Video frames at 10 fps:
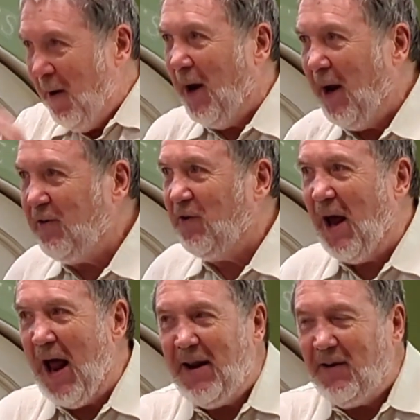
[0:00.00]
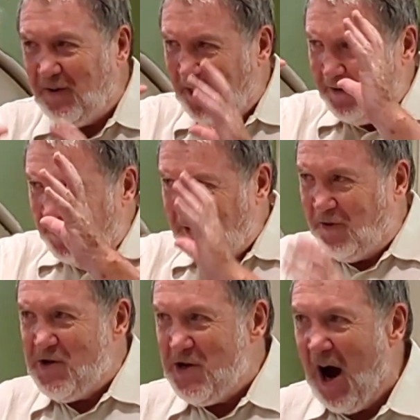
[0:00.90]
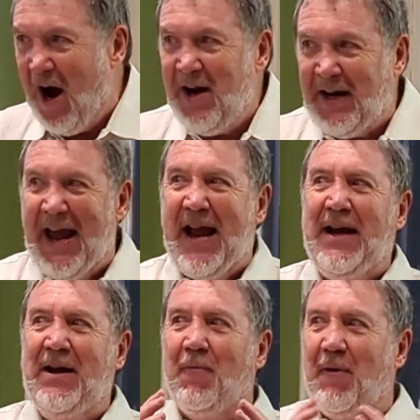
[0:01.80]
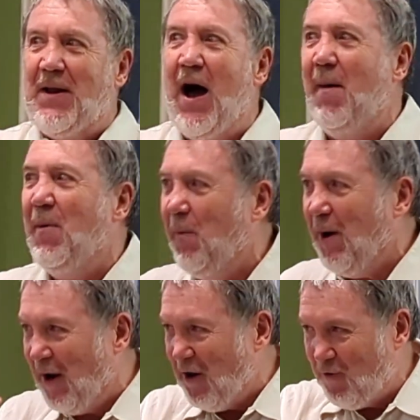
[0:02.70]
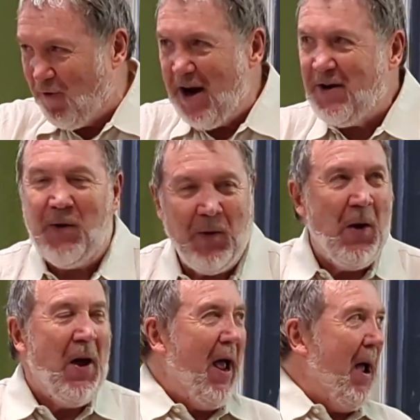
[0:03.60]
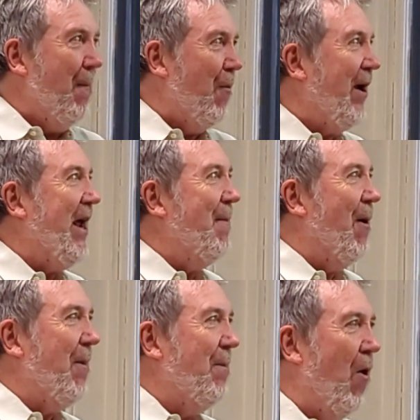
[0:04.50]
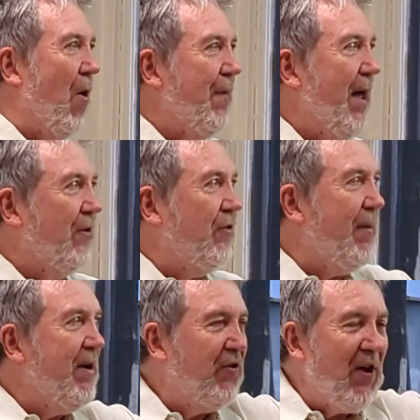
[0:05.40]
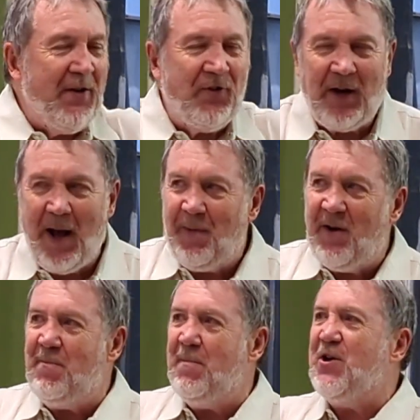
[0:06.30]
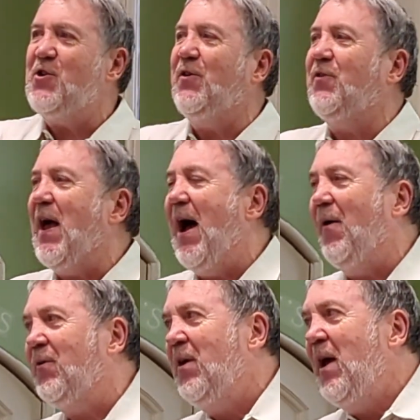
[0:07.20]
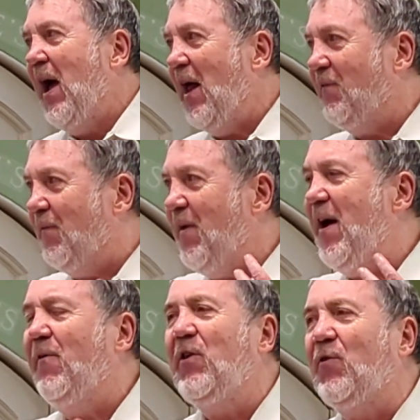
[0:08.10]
it's, and it's this young king, Radama, we're going to try to bring him on board So he sends a couple of missions out, and for various